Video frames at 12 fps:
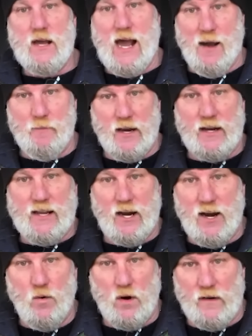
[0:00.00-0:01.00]
I'm going to
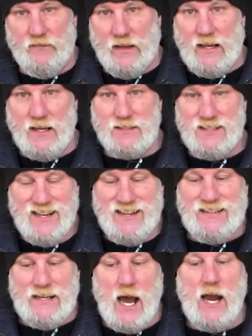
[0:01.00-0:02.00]
carry one of these
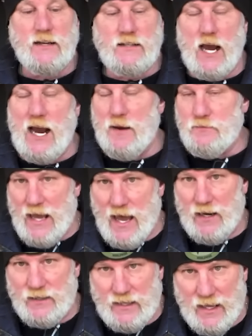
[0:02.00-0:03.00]
nine times
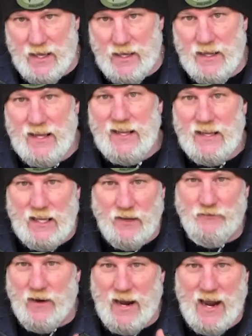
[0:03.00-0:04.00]
out of ten
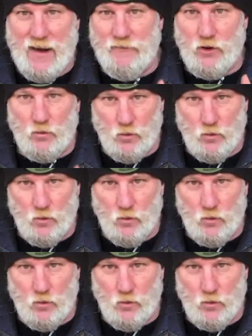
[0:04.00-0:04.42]
if I have the